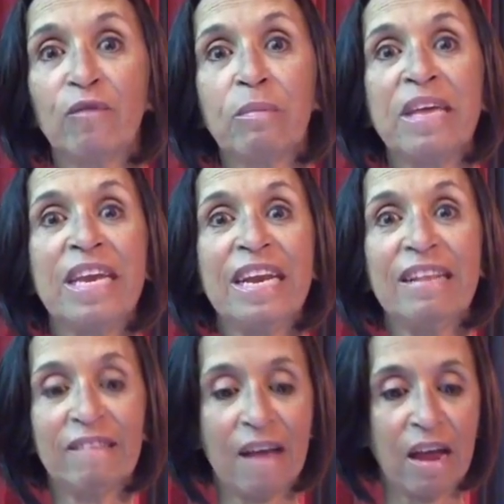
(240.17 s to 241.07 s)
from getting
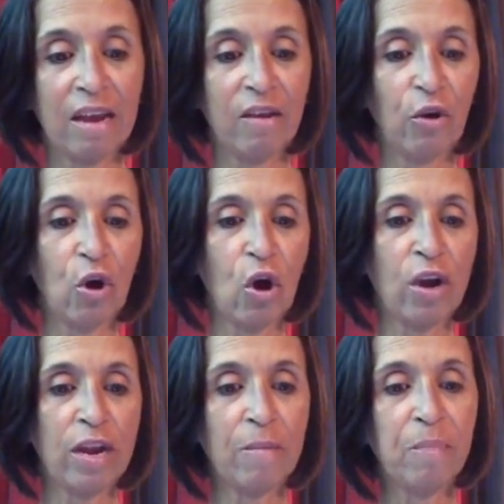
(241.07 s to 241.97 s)
inside your
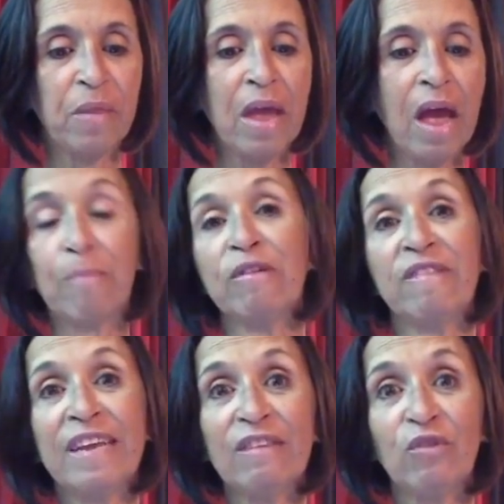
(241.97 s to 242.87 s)
garden. Number
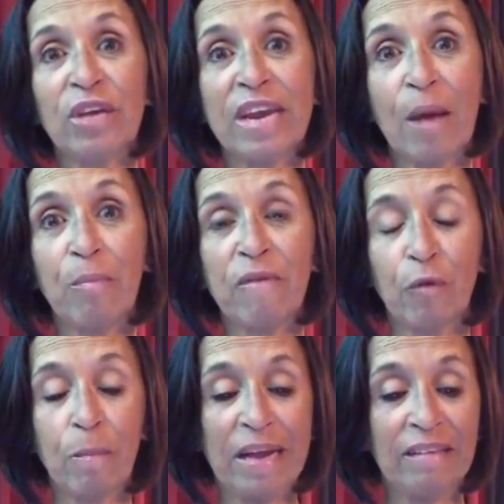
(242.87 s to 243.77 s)
six, you can help it
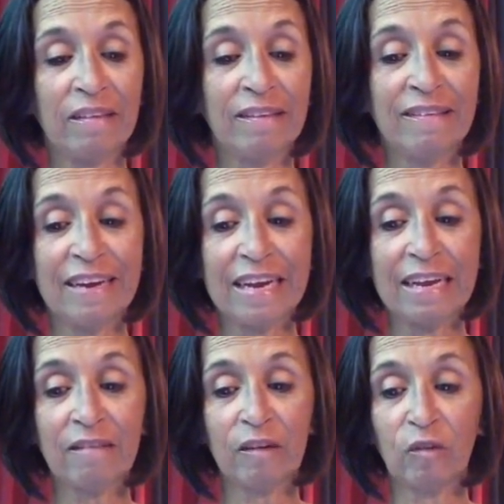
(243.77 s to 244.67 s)
for bites and
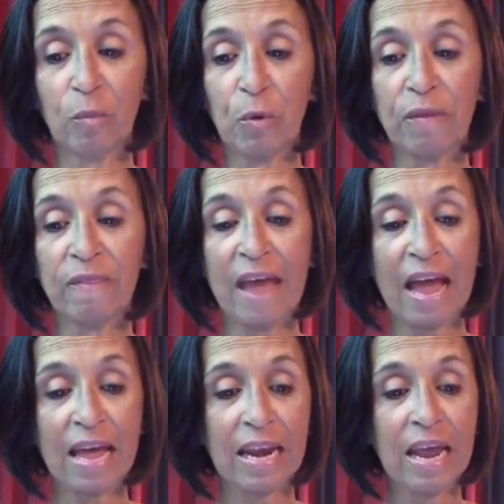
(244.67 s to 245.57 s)
stings to support
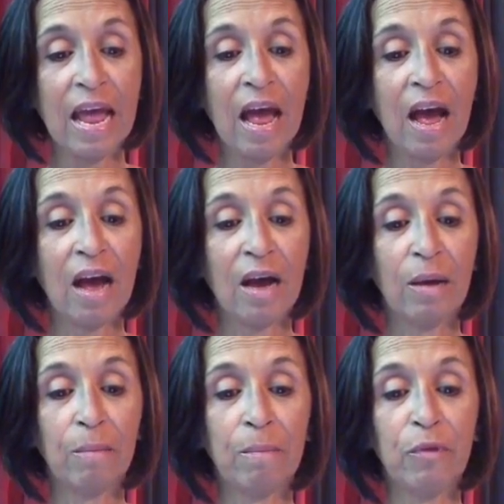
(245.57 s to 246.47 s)
that.
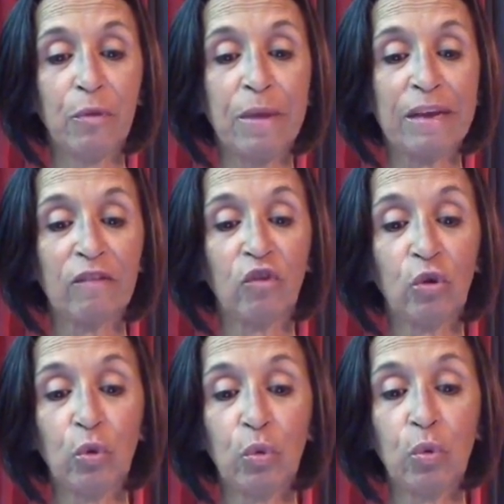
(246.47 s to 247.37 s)
Um, you mix
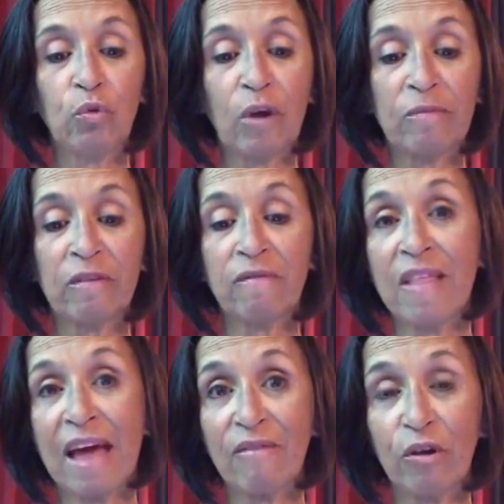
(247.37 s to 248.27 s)
two drops of
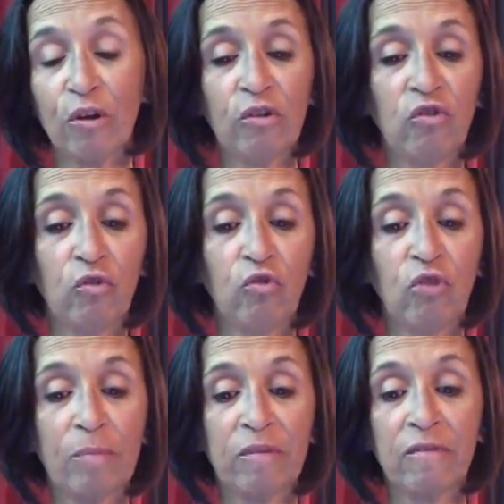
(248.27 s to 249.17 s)
lavender, two
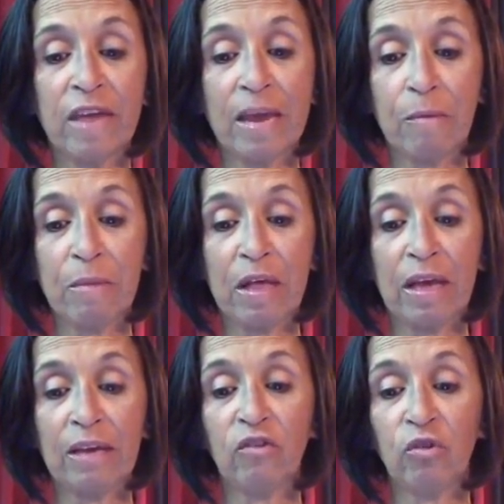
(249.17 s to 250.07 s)
drops of chamomile,
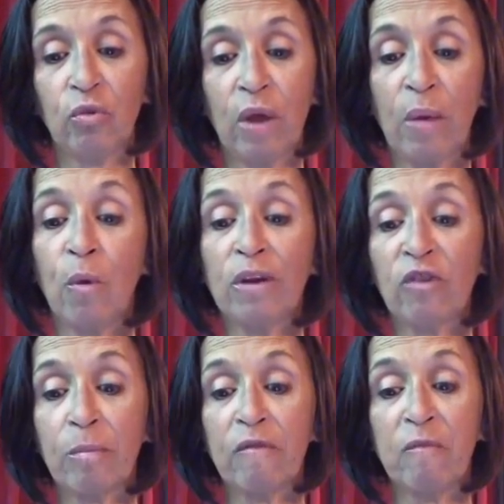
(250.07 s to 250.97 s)
and two and one
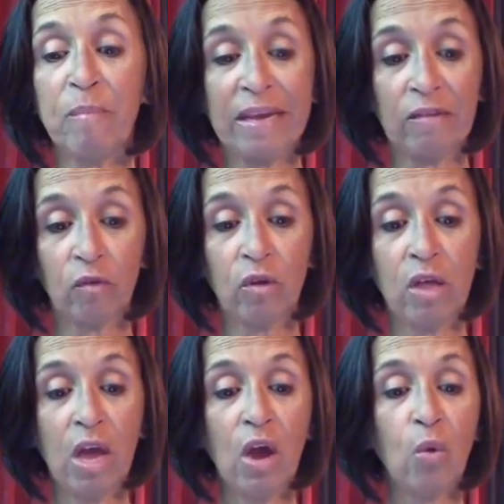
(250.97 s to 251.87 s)
drop of basil
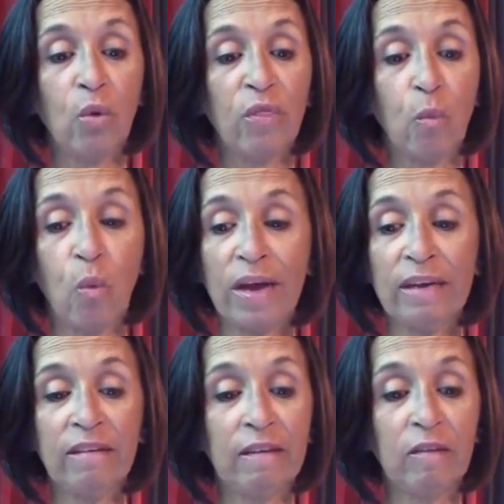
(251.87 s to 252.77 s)
with
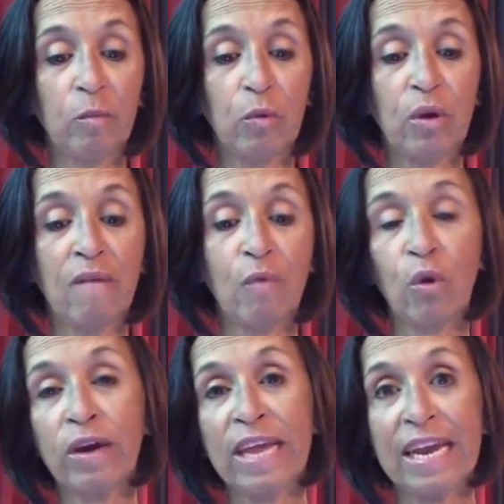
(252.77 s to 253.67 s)
one teaspoon of
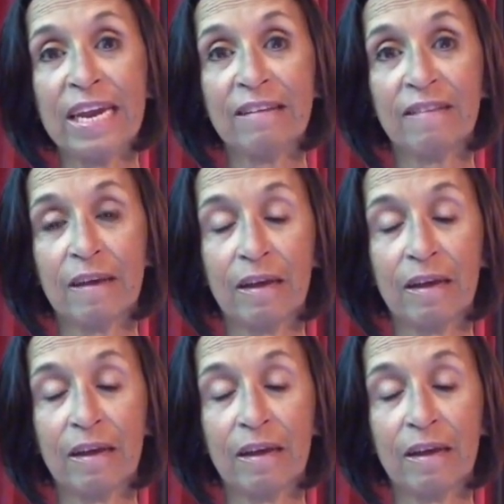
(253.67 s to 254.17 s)
organic